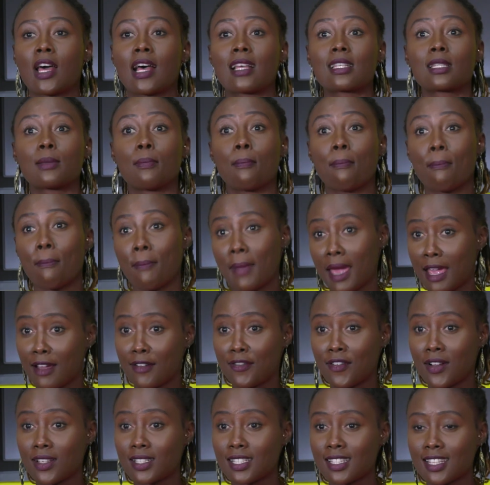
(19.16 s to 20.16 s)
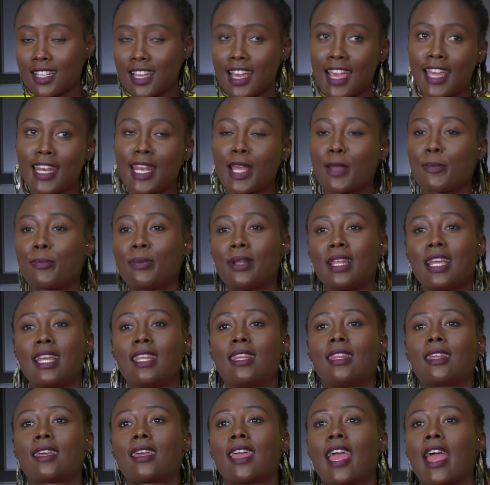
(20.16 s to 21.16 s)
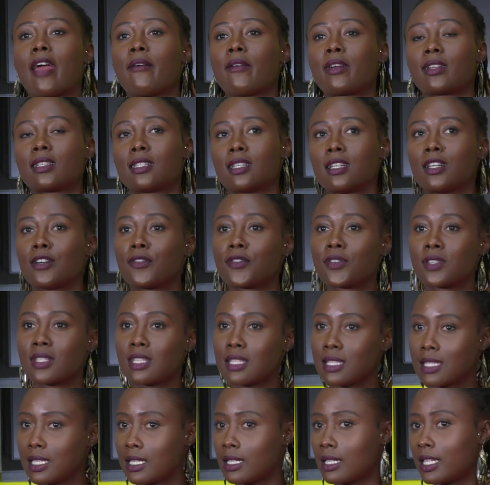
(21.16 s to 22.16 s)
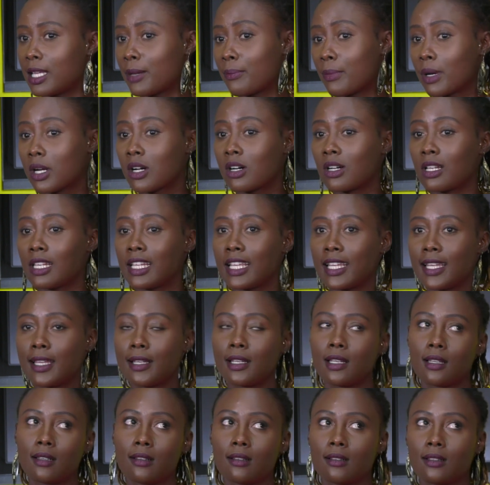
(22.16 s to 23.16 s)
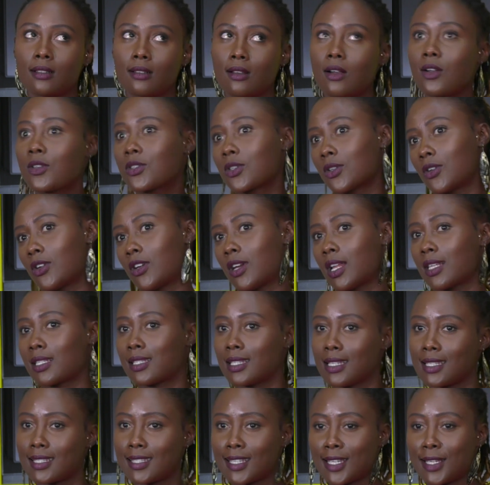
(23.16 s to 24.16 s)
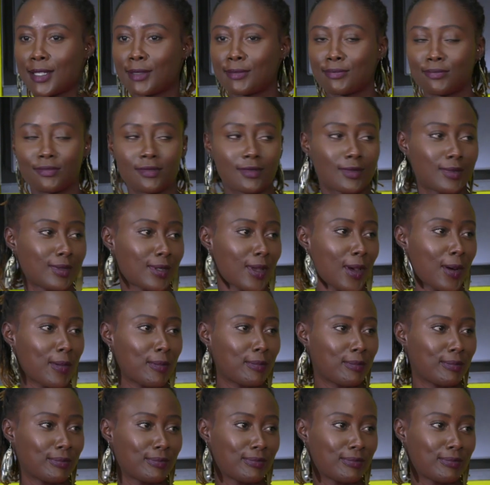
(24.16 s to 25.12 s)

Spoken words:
as Meg Foster, and I play the character of Cecilia McCauley, also known as Cece.